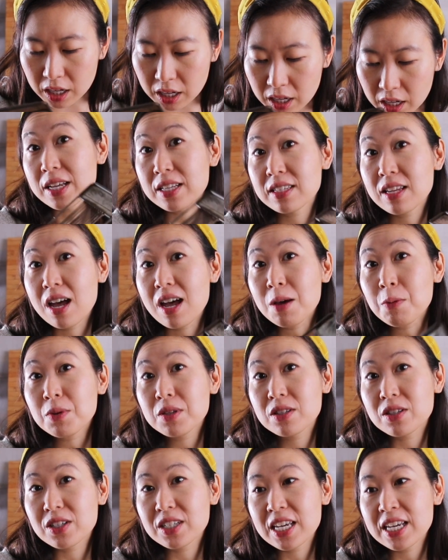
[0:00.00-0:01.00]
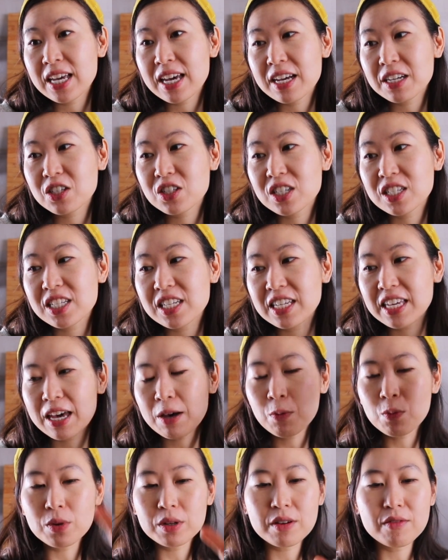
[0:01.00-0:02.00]
As I was looking actually to
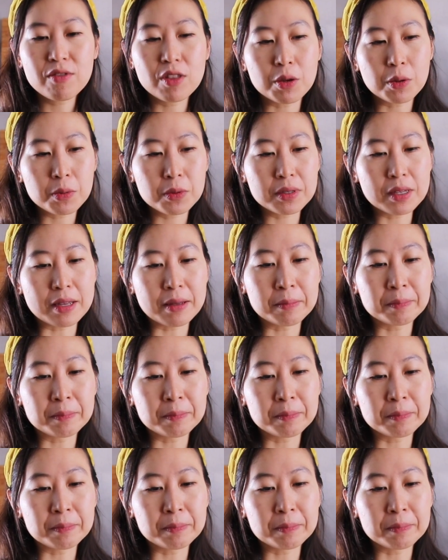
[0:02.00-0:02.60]
get one of those,